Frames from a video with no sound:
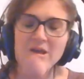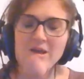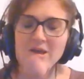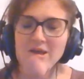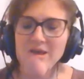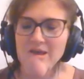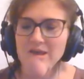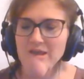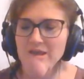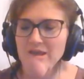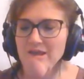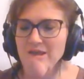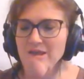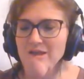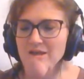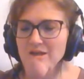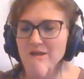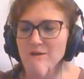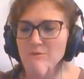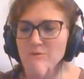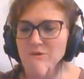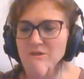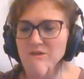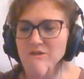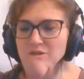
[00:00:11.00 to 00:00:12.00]
And I
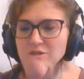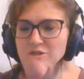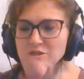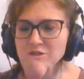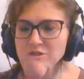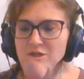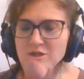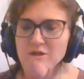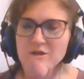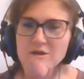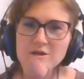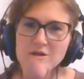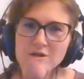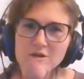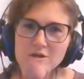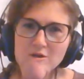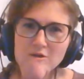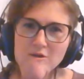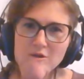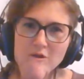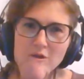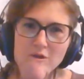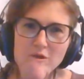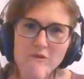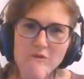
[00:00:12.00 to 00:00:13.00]
wanted to share
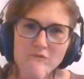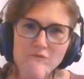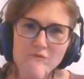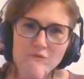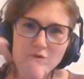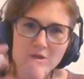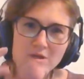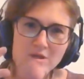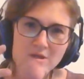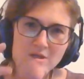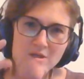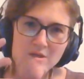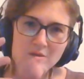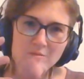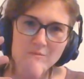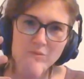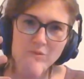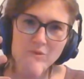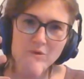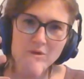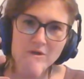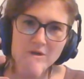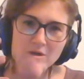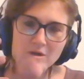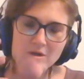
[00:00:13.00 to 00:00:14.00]
three
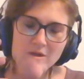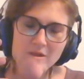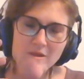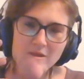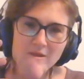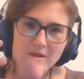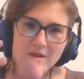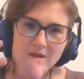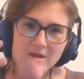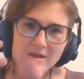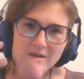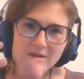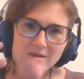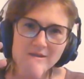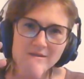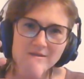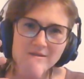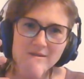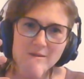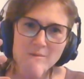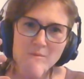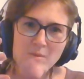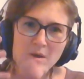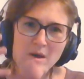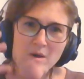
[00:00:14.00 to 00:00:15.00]
important things
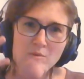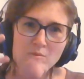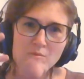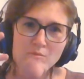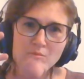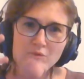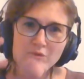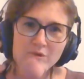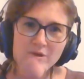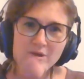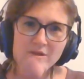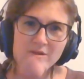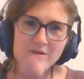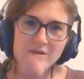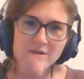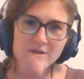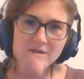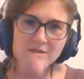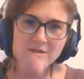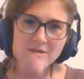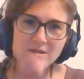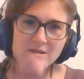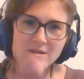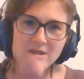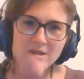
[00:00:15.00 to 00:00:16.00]
about breathing
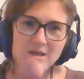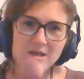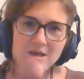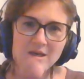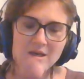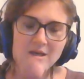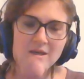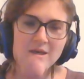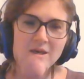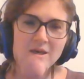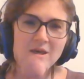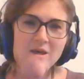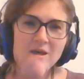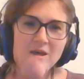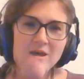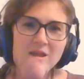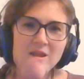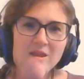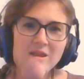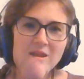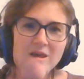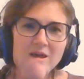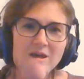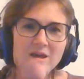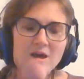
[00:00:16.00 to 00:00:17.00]
today
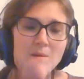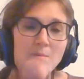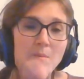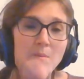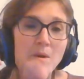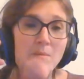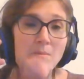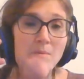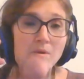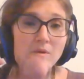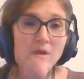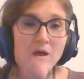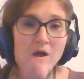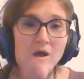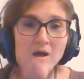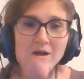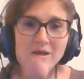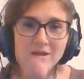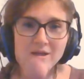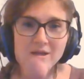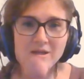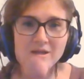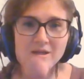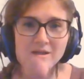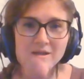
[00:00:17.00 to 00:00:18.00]
that come up a lot
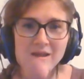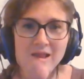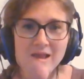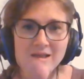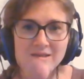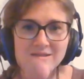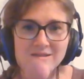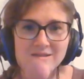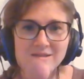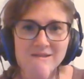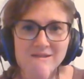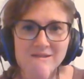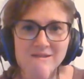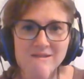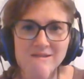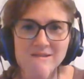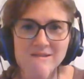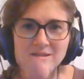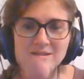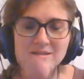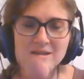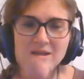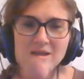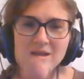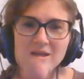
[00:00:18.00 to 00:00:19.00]
in
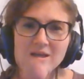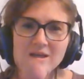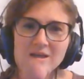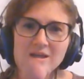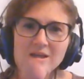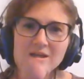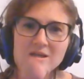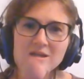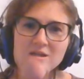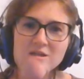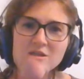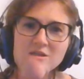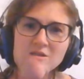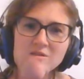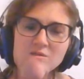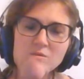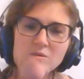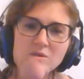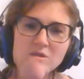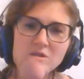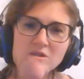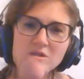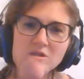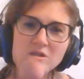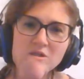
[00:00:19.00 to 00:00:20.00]
lessons. And just
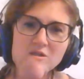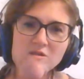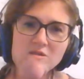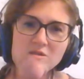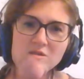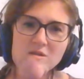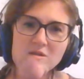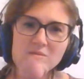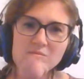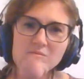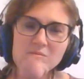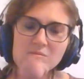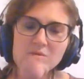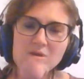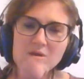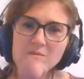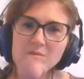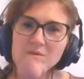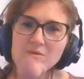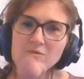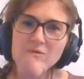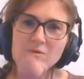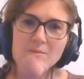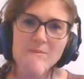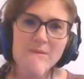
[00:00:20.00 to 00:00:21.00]
wanted to share some coming
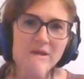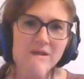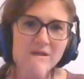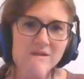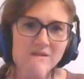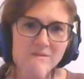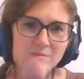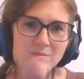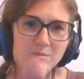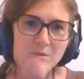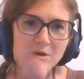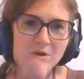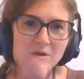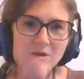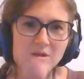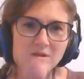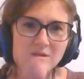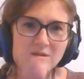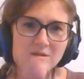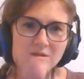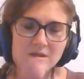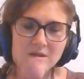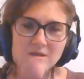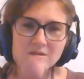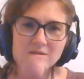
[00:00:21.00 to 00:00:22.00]
from my experience
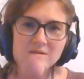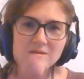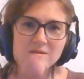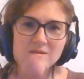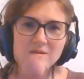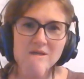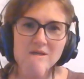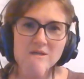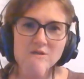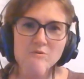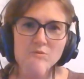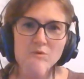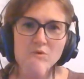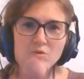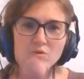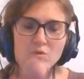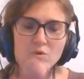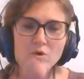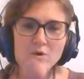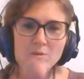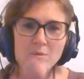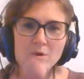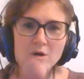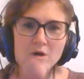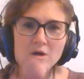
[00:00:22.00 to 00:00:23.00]
as a stage
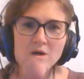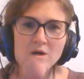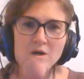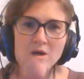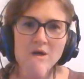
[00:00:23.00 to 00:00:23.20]
performer,